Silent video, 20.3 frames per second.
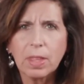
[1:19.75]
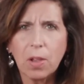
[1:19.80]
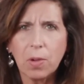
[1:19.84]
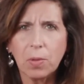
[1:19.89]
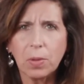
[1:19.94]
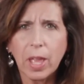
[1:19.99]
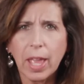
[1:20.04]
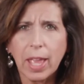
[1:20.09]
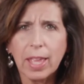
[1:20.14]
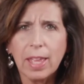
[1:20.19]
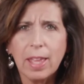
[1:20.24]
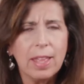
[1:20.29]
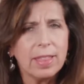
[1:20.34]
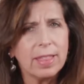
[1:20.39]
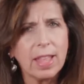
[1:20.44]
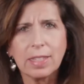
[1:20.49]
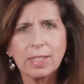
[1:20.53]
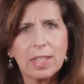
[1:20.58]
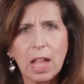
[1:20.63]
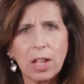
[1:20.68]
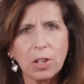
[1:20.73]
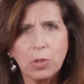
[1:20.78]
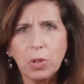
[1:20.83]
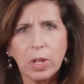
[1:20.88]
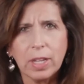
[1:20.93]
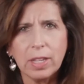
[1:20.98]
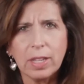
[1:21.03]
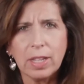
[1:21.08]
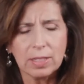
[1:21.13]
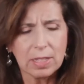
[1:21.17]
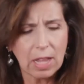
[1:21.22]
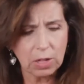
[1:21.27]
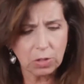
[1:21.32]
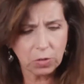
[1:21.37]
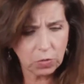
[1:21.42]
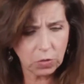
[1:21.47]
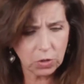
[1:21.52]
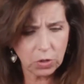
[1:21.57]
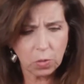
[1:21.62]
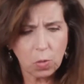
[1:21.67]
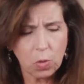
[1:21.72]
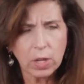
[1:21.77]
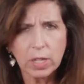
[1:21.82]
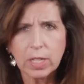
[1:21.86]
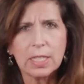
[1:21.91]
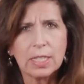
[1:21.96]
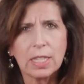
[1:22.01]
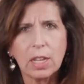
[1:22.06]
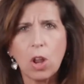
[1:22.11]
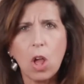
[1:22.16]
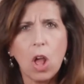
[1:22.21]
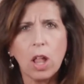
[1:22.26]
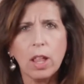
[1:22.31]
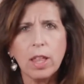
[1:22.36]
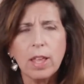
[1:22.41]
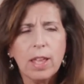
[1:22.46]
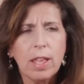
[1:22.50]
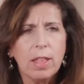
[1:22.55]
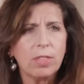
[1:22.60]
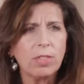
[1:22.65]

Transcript: Okay, that's not good. It's not good for your organs at all.